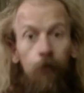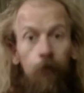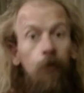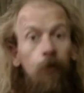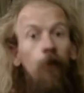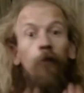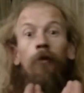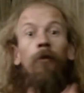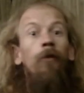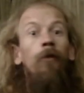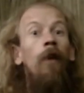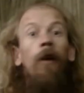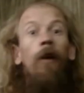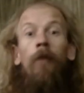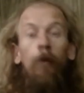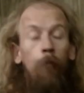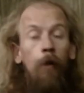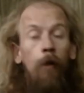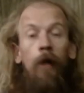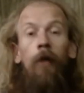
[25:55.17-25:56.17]
just
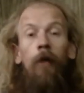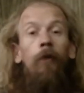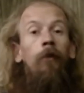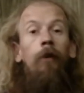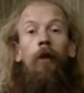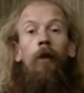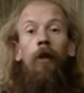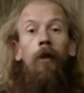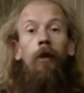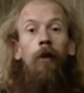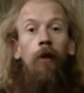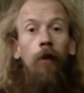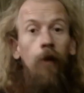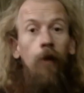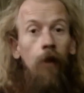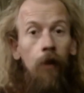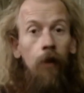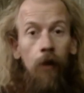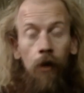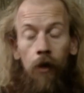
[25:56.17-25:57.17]
very basic.
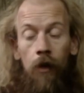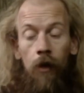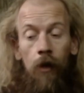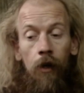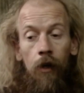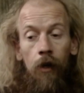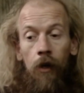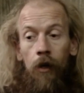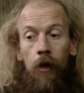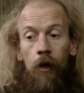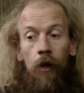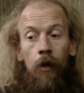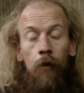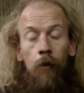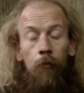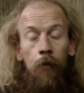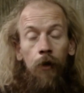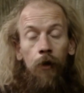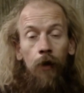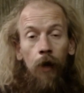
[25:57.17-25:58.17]

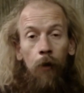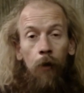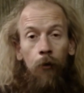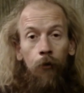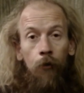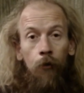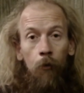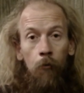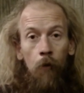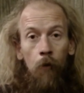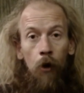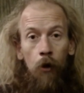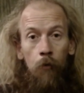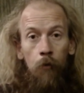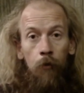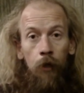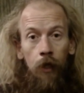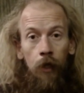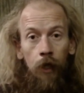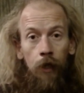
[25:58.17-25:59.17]
But there was a
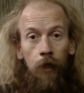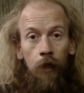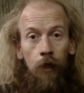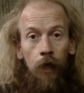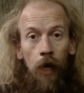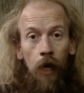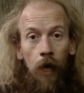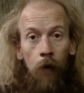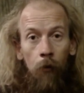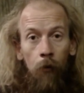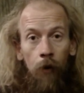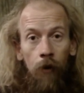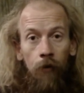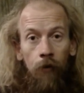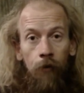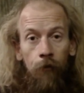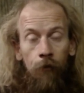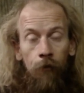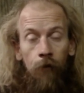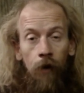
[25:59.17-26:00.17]
moment in there where
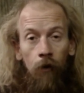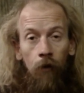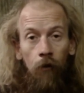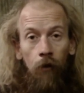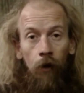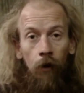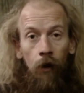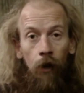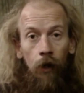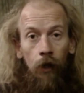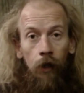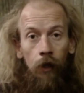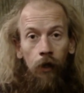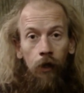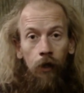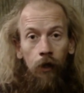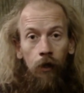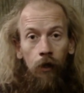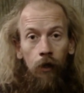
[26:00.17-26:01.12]
it felt like